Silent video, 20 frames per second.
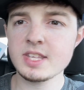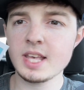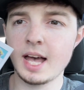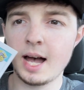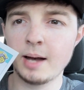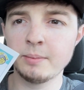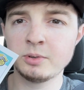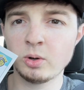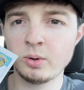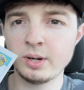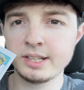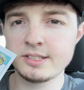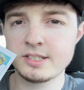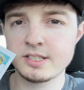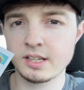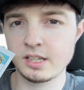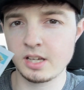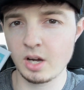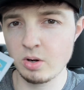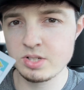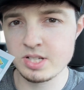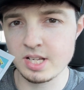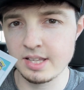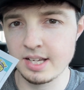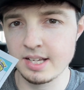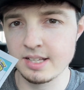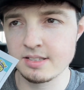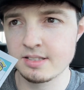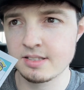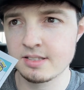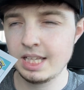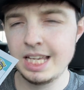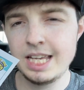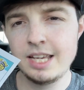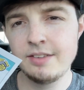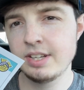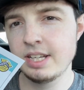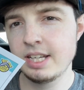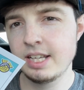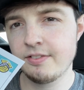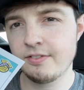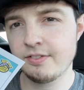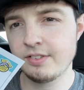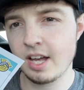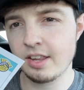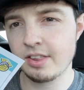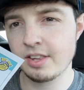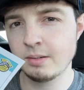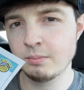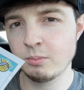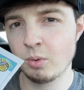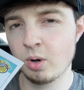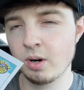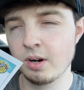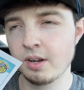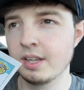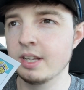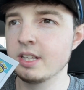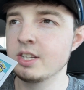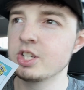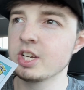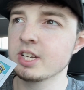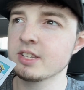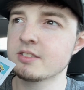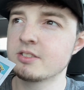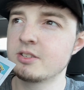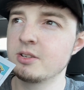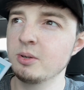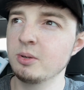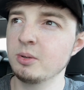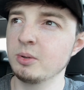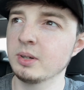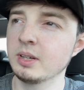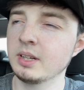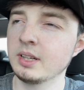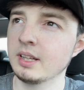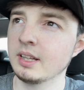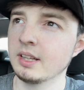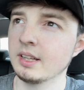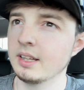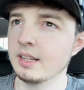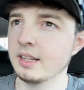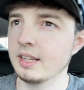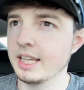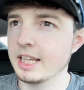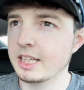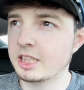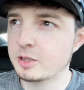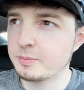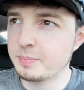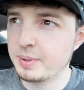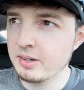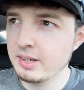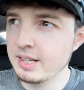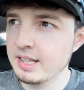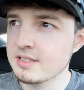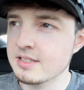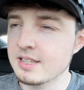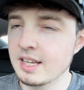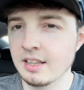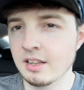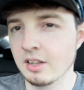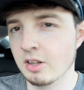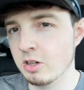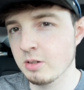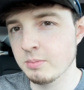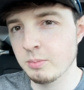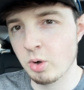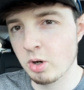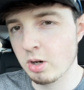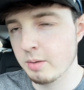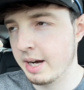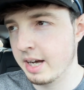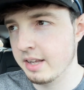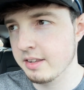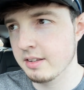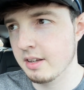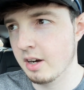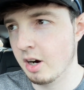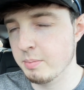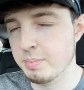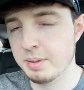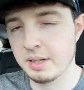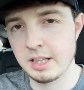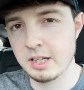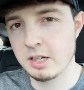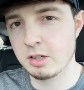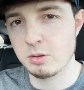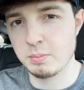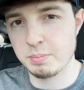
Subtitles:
go to this, even if nothing more than just to experience and learn more about our political